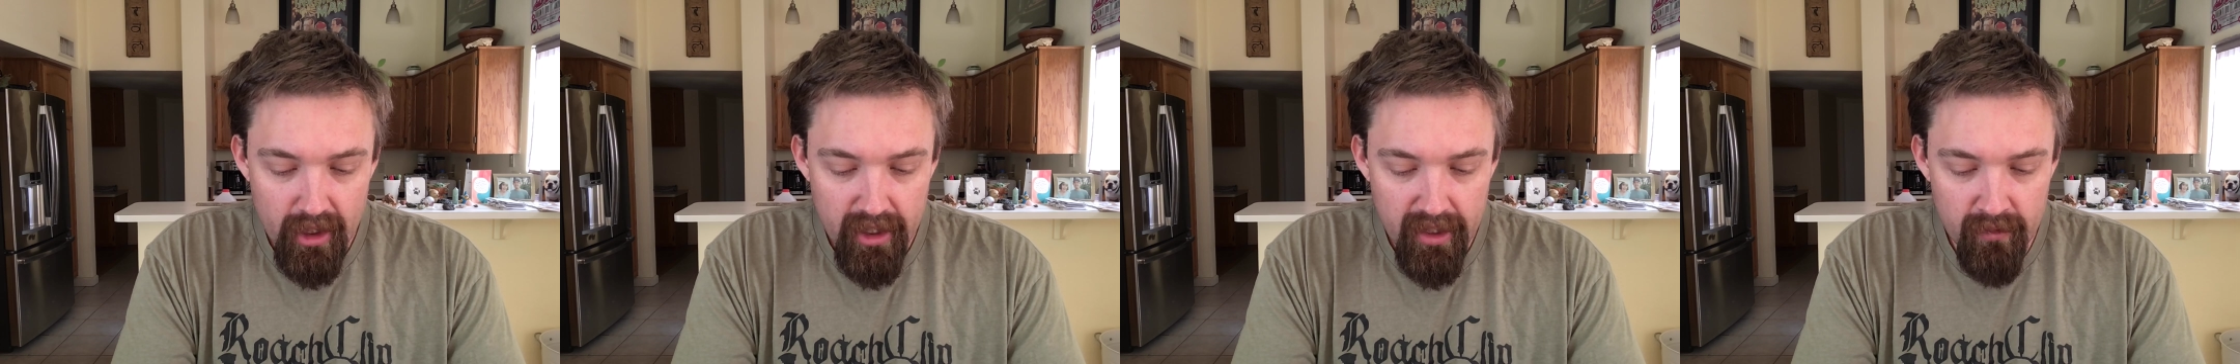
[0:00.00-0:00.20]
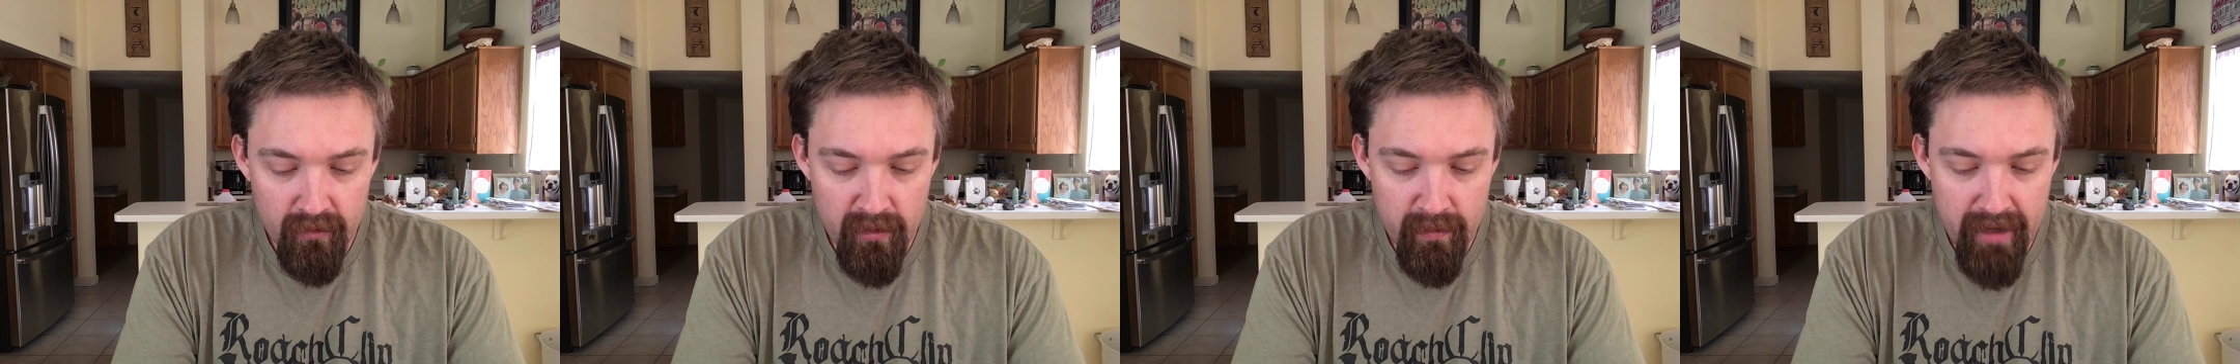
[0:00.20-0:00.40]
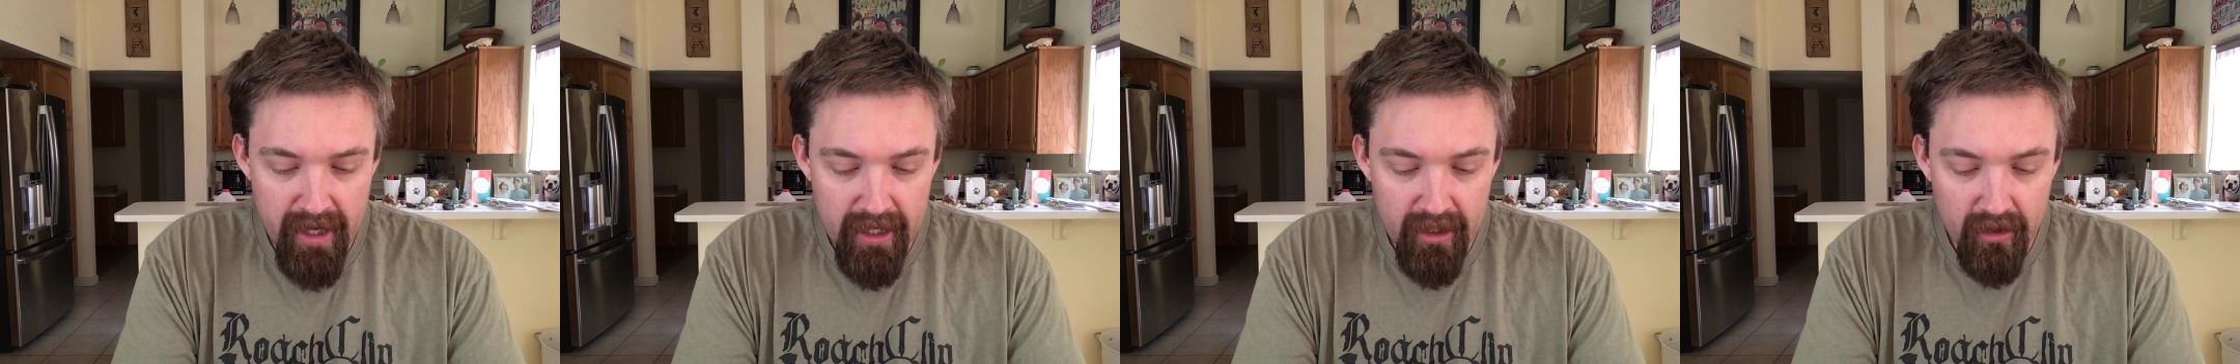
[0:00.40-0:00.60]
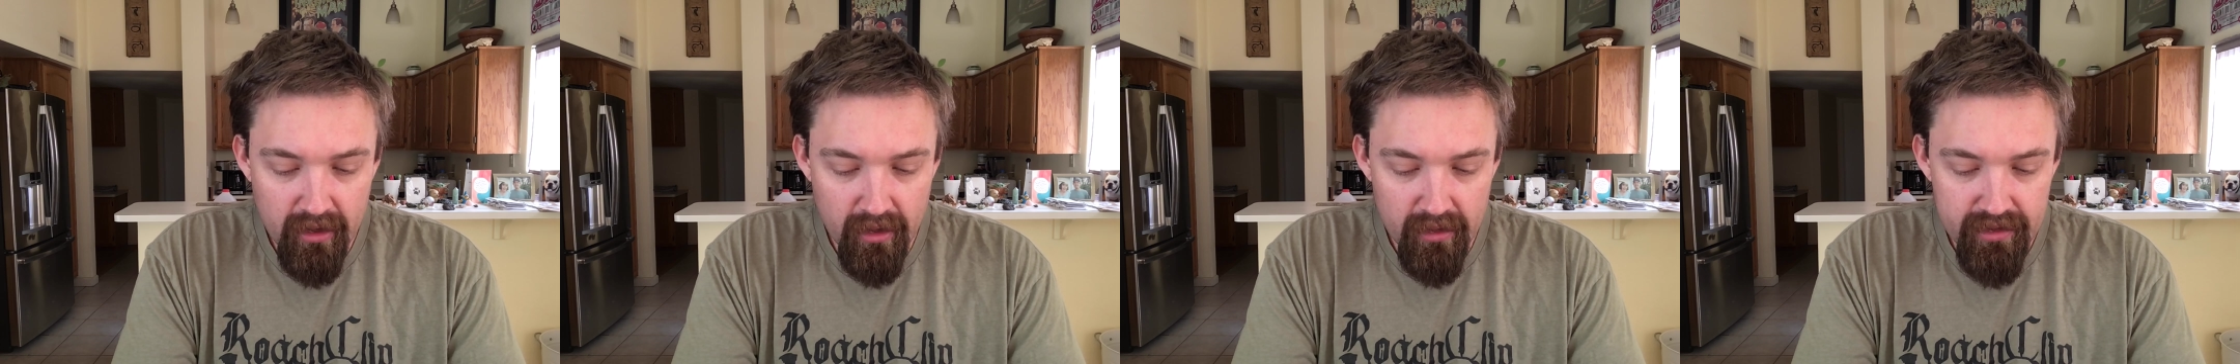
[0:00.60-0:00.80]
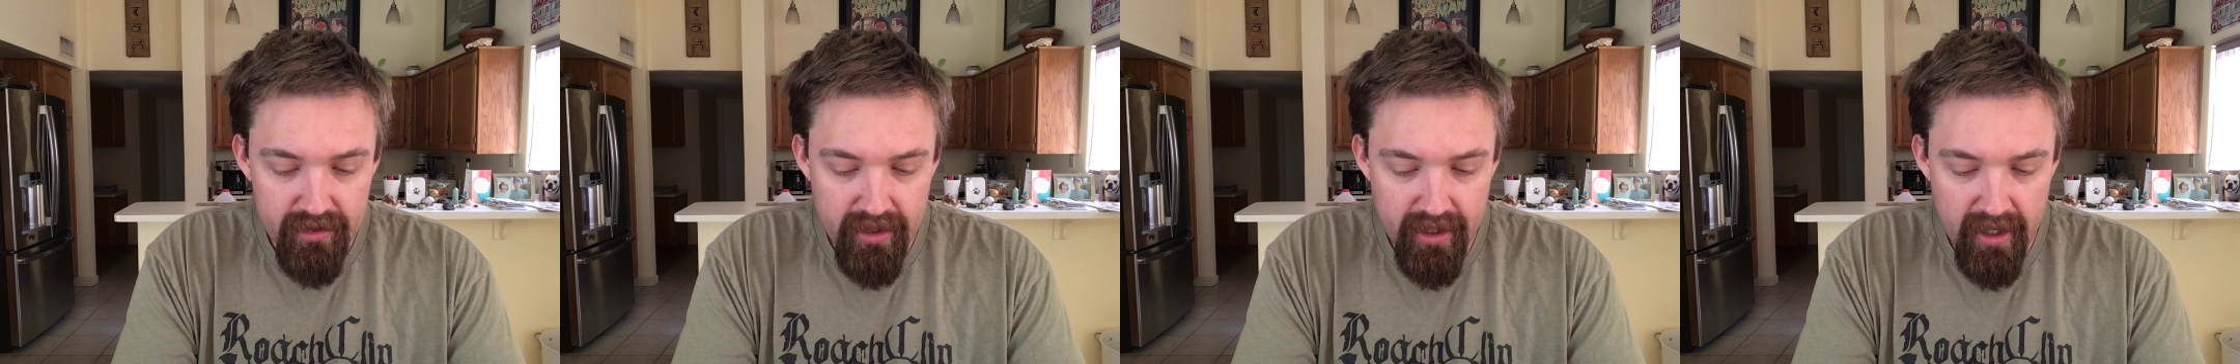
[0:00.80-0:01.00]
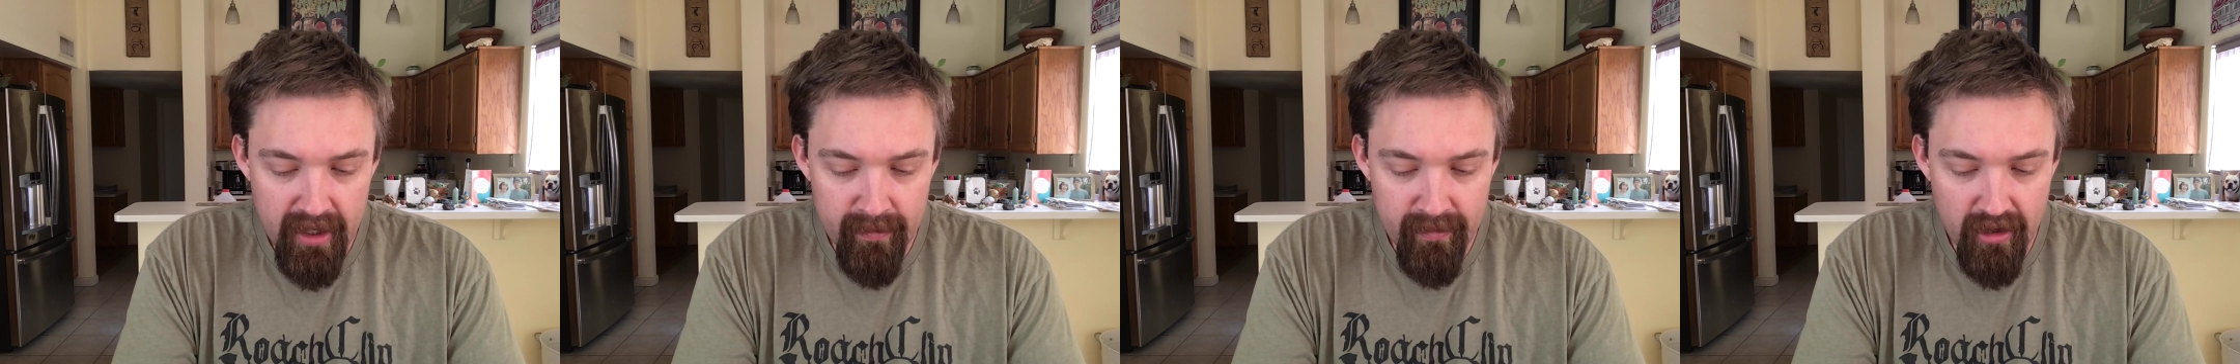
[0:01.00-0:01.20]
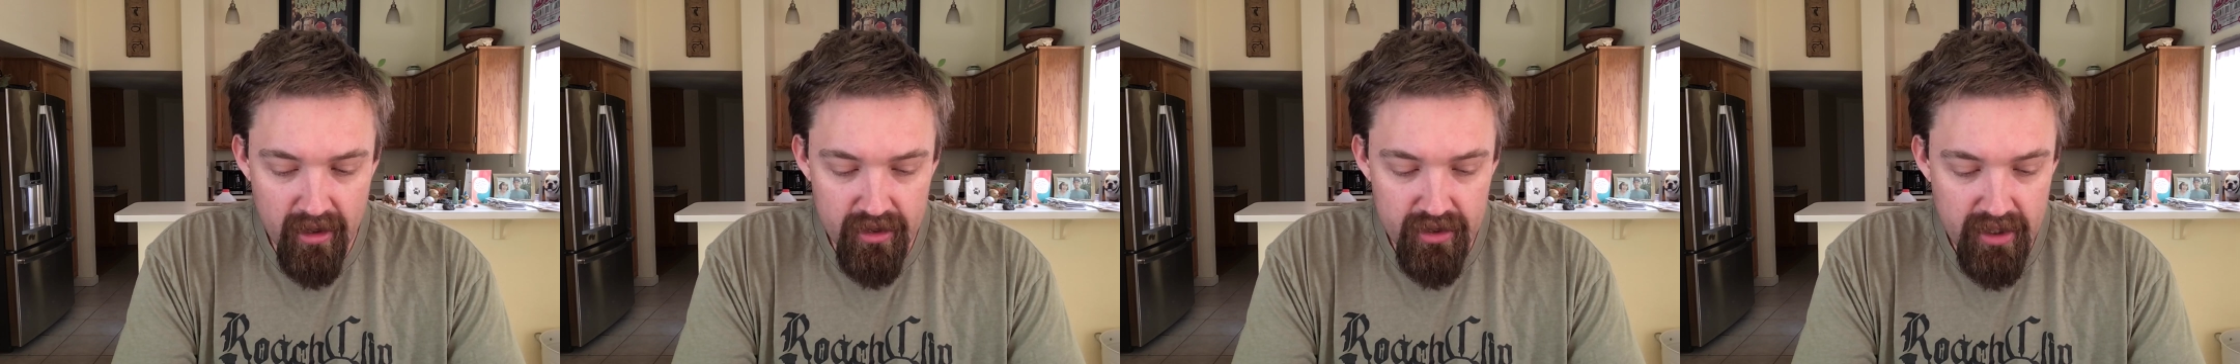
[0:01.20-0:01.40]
and remained close to M.R.